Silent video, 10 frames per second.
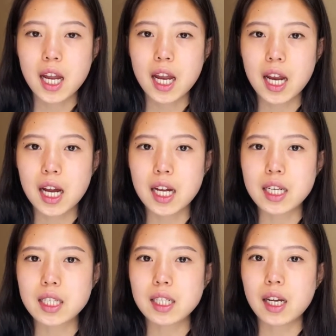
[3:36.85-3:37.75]

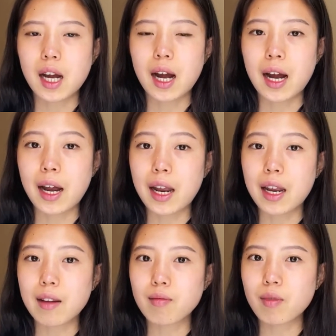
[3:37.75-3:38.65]
and
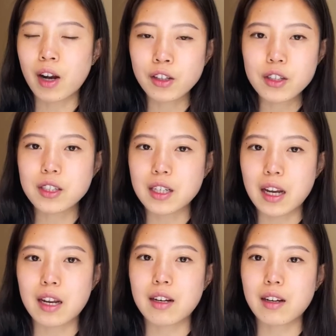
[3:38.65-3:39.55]
I
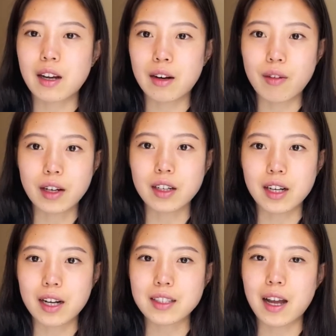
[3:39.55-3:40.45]
understand and
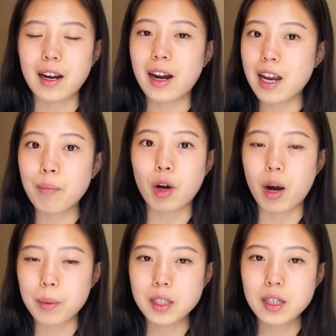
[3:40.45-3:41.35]
recognize that I am
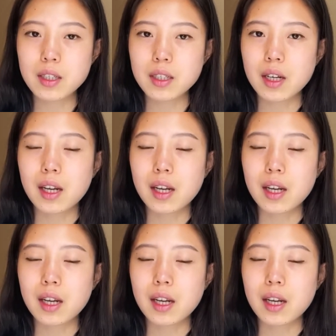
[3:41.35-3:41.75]
competent